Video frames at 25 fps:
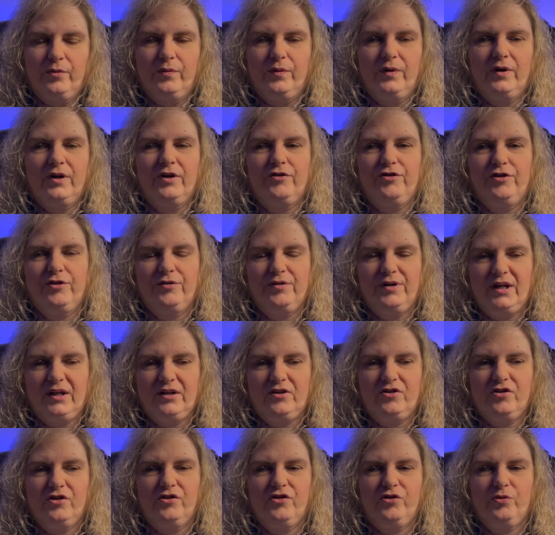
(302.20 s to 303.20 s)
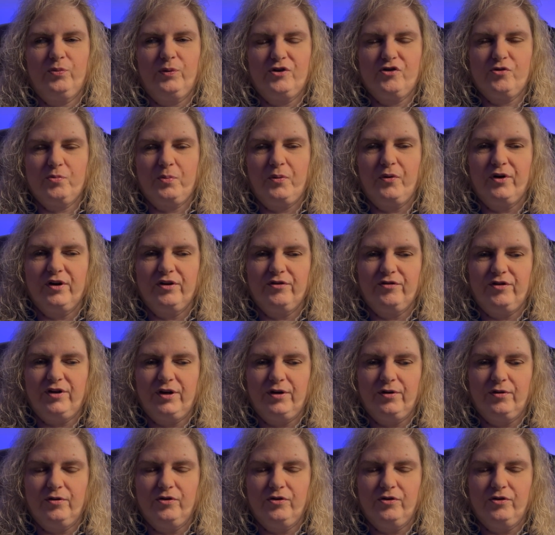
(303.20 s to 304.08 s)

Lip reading: if you need to switch point of view,